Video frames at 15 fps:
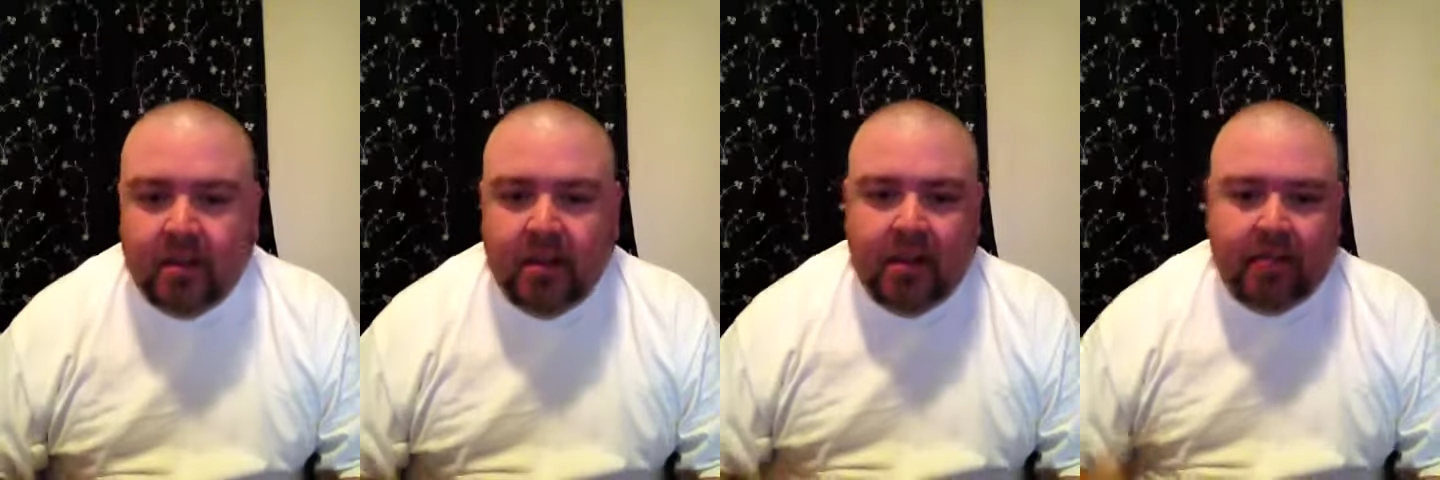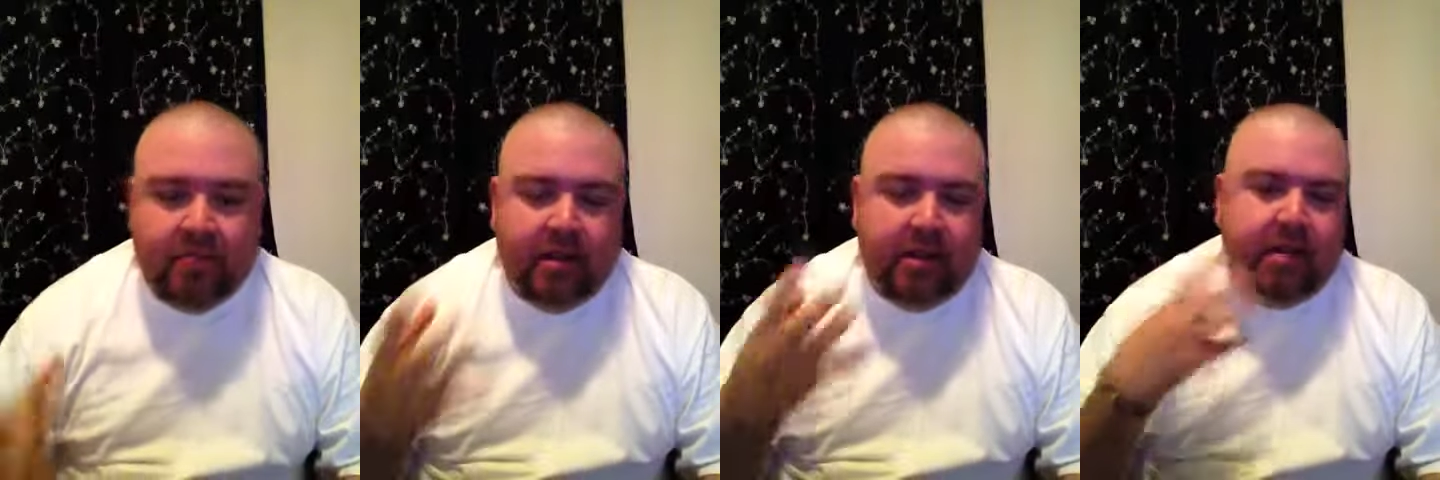
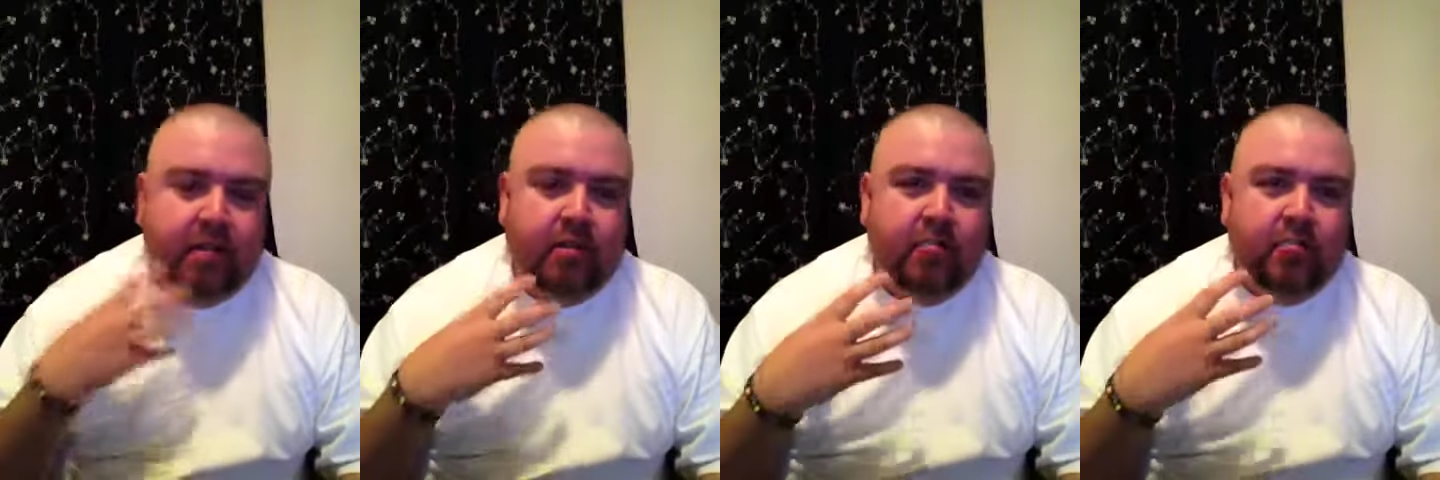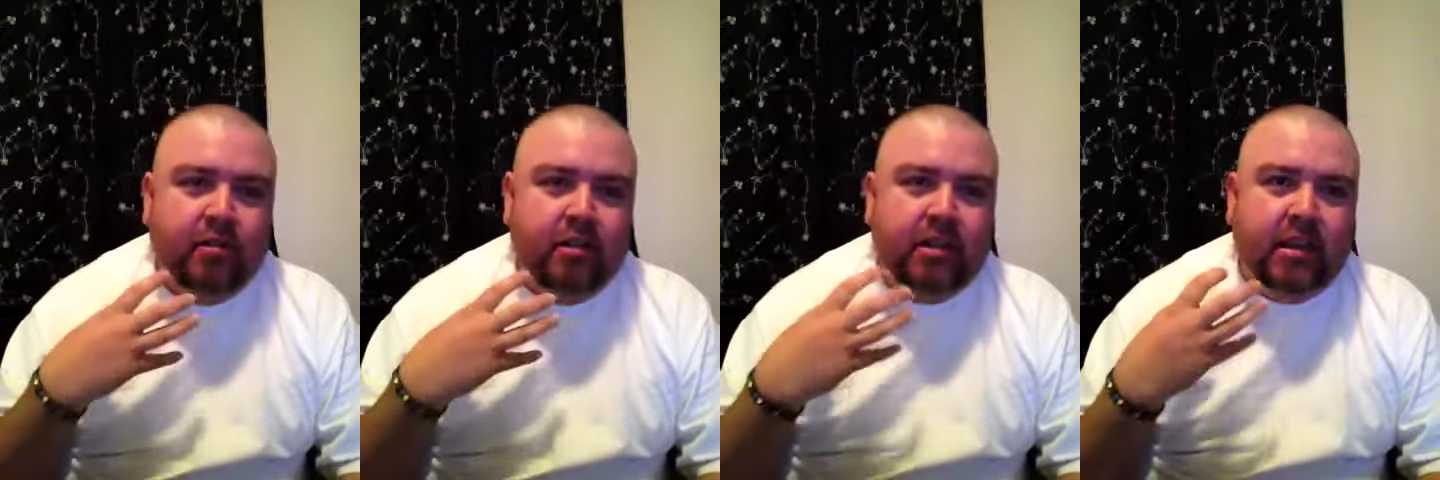And right now, I'm
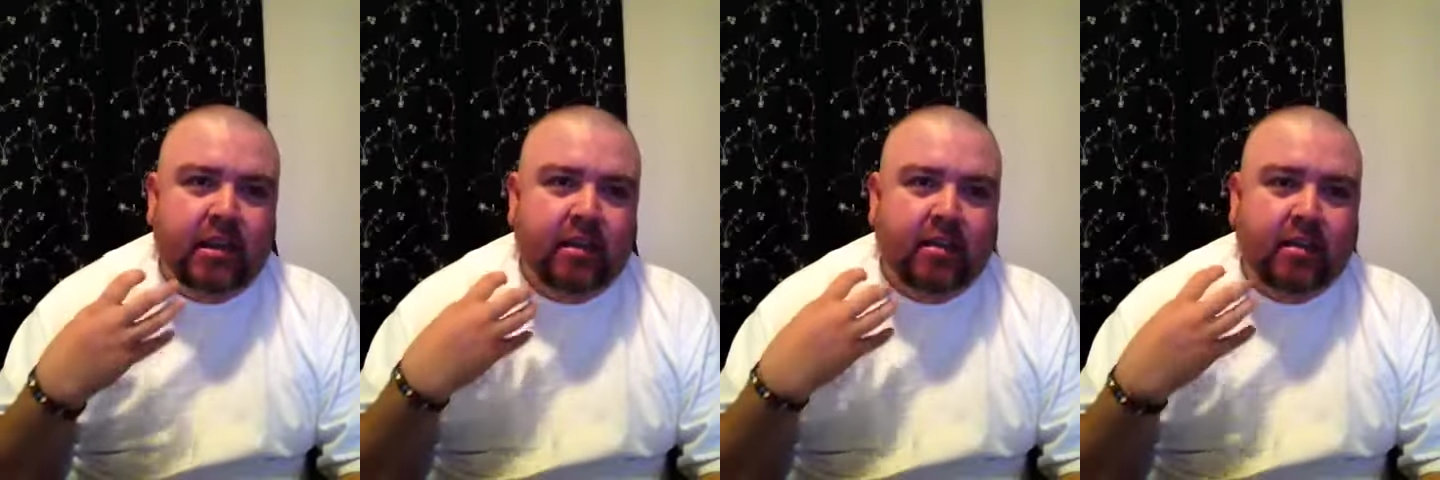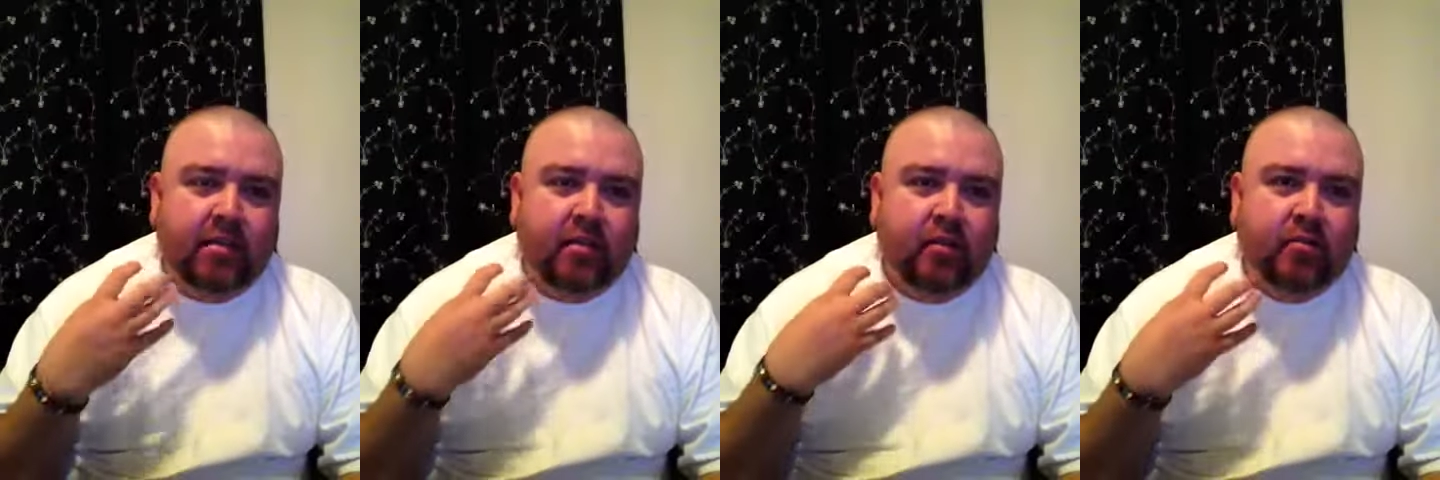really getting
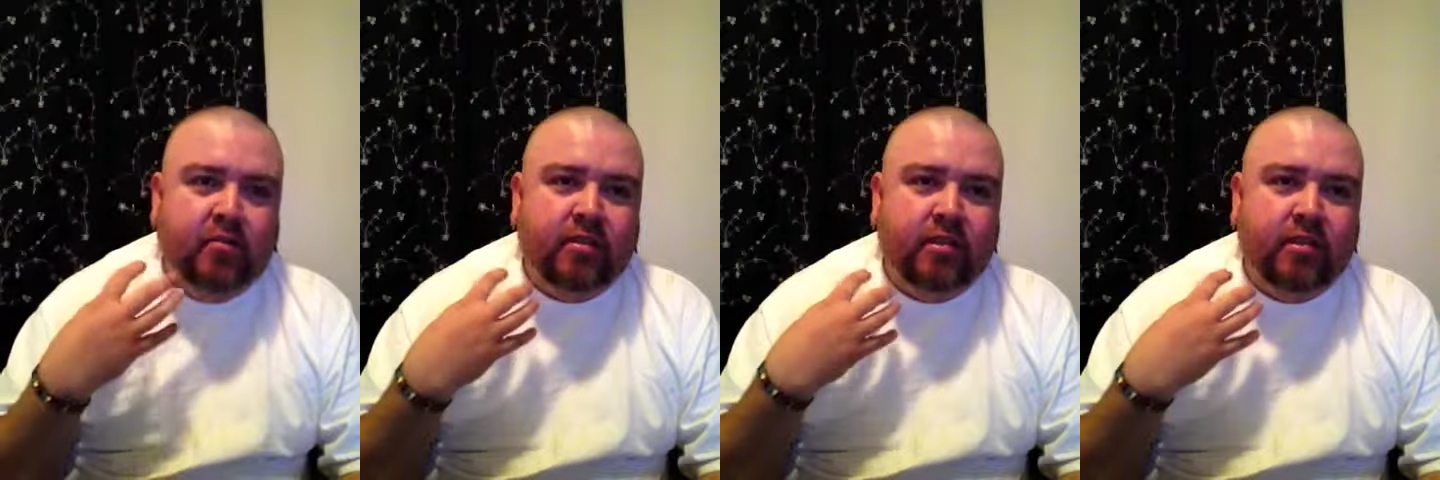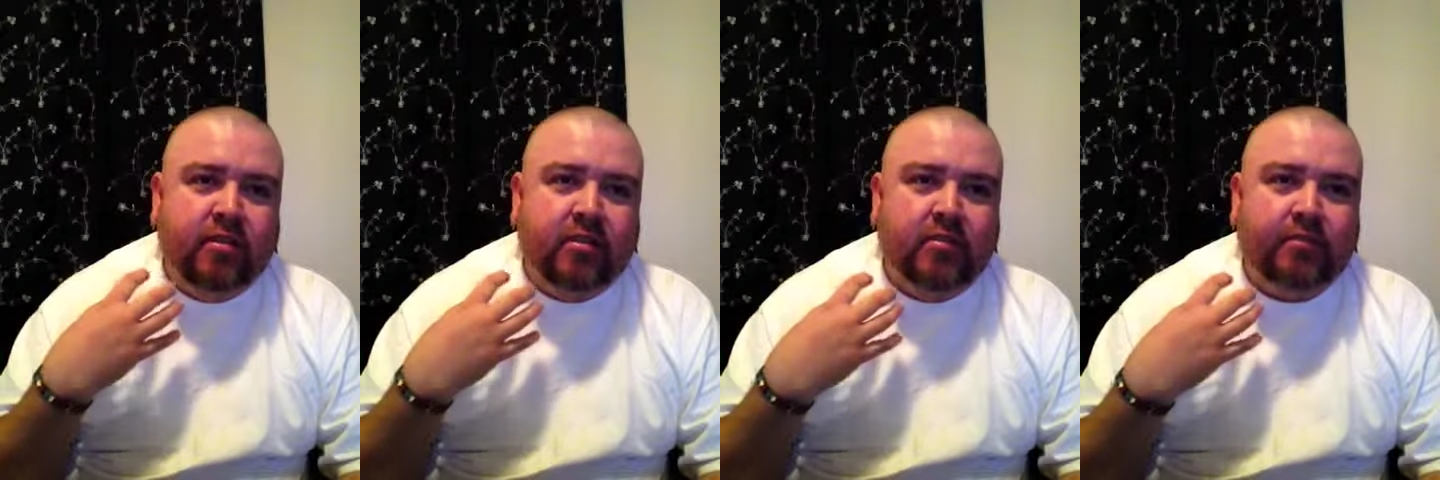that
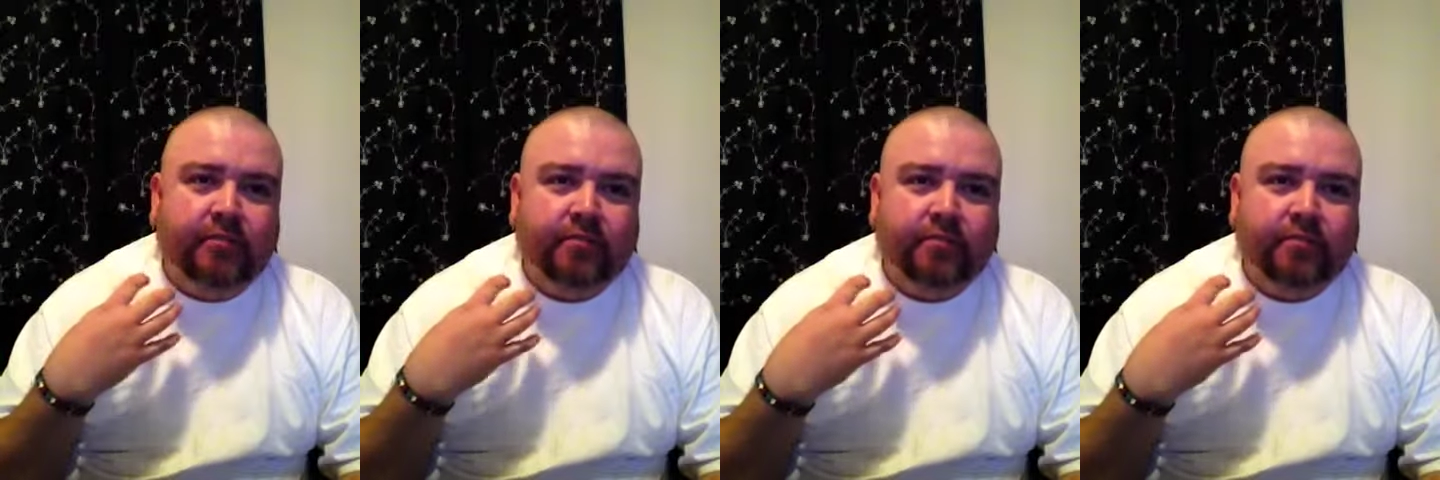toastiness.